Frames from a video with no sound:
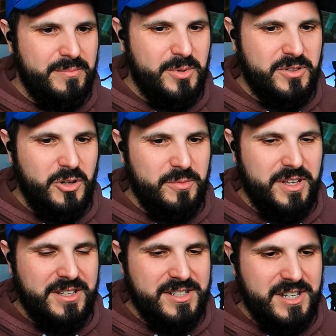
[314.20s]
Matilda
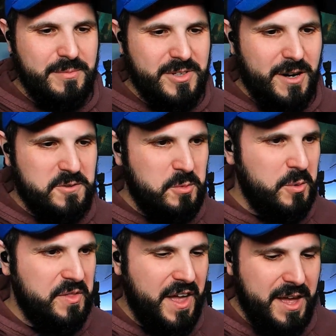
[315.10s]
didn't seem More oh, comfortable
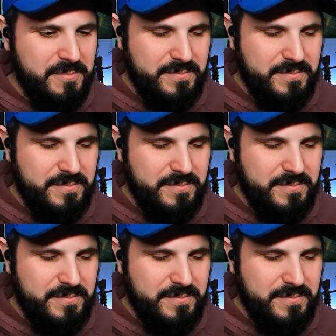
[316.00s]
ocean? with that.